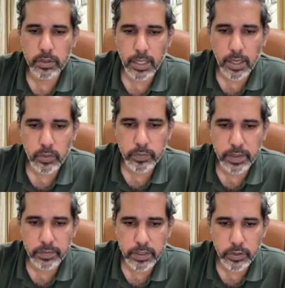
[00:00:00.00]
now
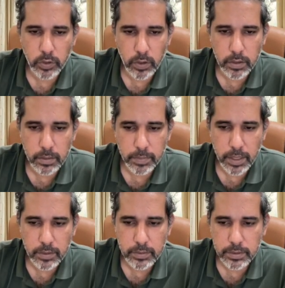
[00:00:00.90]
we will talk
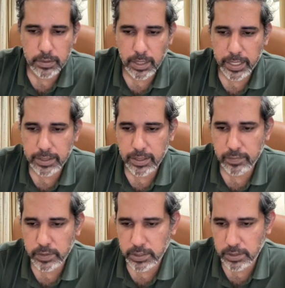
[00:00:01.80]
about, I
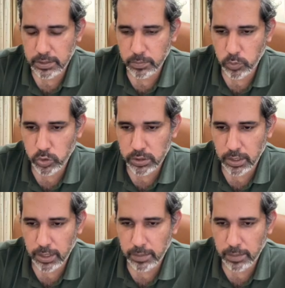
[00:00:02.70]
think, which is the most